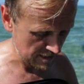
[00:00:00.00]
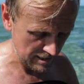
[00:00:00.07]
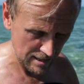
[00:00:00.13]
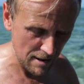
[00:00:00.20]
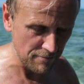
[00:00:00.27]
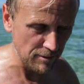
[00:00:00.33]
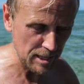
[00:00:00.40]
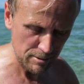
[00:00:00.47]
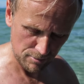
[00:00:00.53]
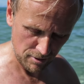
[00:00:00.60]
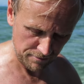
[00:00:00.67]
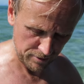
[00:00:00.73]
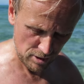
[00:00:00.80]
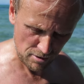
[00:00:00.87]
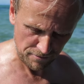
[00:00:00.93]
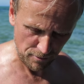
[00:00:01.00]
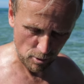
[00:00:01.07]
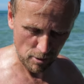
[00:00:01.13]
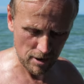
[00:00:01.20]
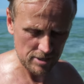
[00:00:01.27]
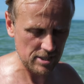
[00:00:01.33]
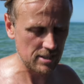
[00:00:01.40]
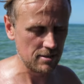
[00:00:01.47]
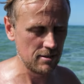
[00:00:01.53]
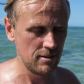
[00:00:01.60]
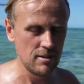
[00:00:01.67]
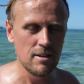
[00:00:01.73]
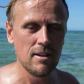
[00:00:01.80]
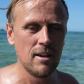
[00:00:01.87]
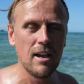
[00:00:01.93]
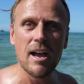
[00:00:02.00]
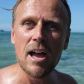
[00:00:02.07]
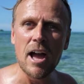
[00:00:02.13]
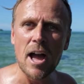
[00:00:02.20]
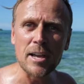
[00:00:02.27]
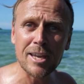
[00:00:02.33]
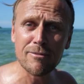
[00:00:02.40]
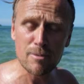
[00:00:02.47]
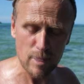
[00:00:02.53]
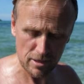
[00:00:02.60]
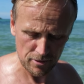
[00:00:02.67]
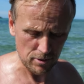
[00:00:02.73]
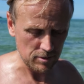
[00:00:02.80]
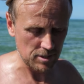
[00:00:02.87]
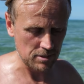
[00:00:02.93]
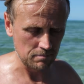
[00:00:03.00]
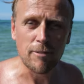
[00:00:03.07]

lovely review for it and give you my thoughts.